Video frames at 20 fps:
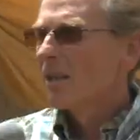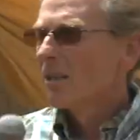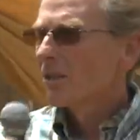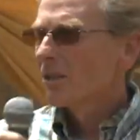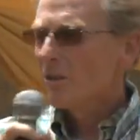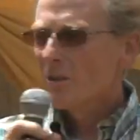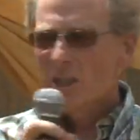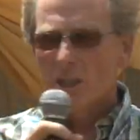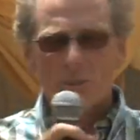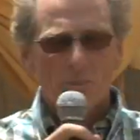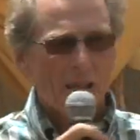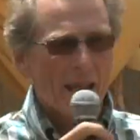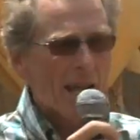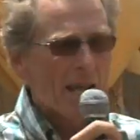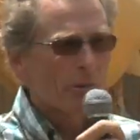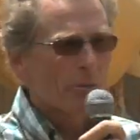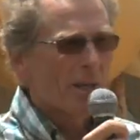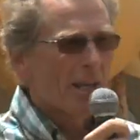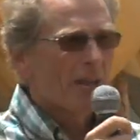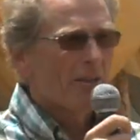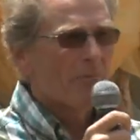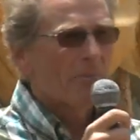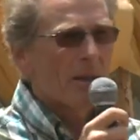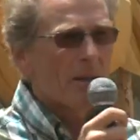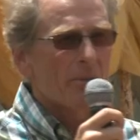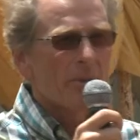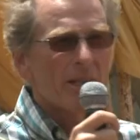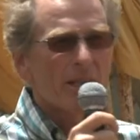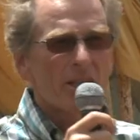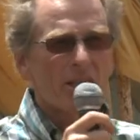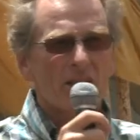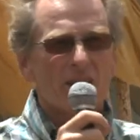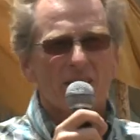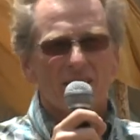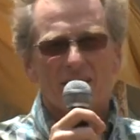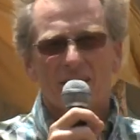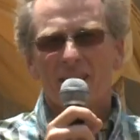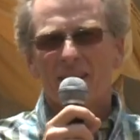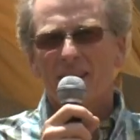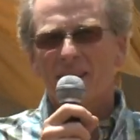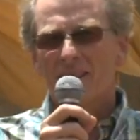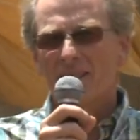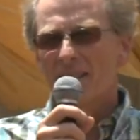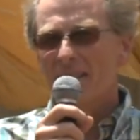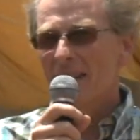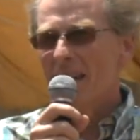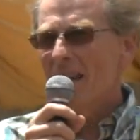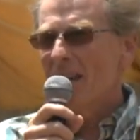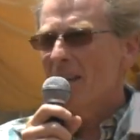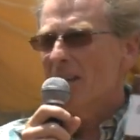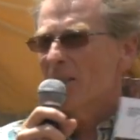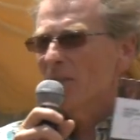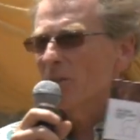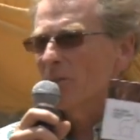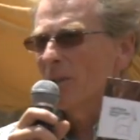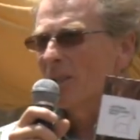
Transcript: So this plan we have published uh, today as